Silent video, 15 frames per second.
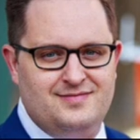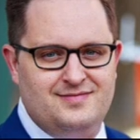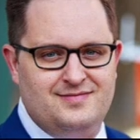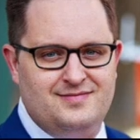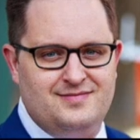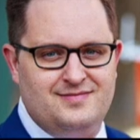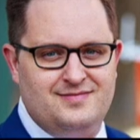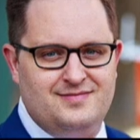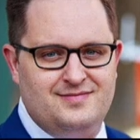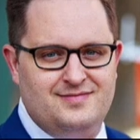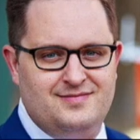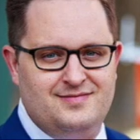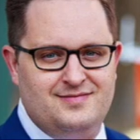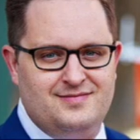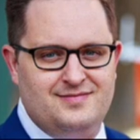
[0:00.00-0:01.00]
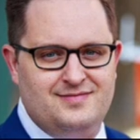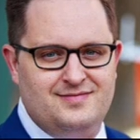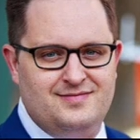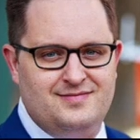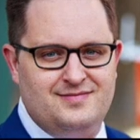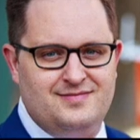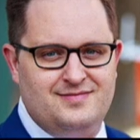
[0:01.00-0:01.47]

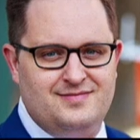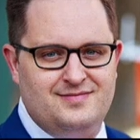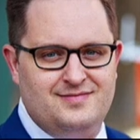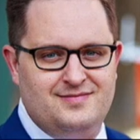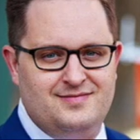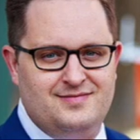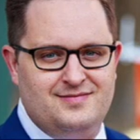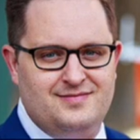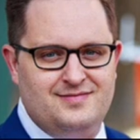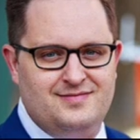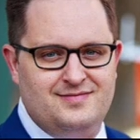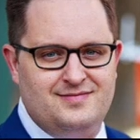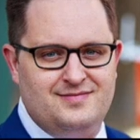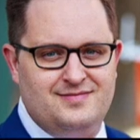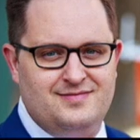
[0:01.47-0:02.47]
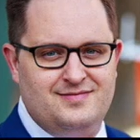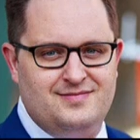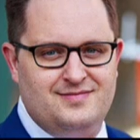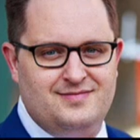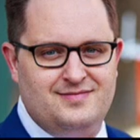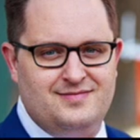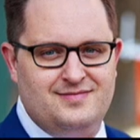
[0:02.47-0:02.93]

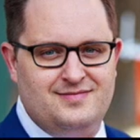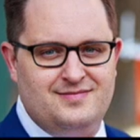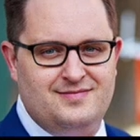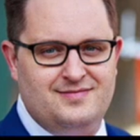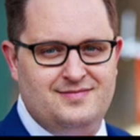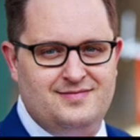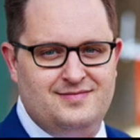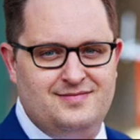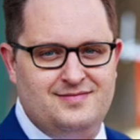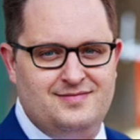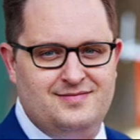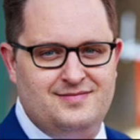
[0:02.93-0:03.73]
No words are spoken by the person on screen.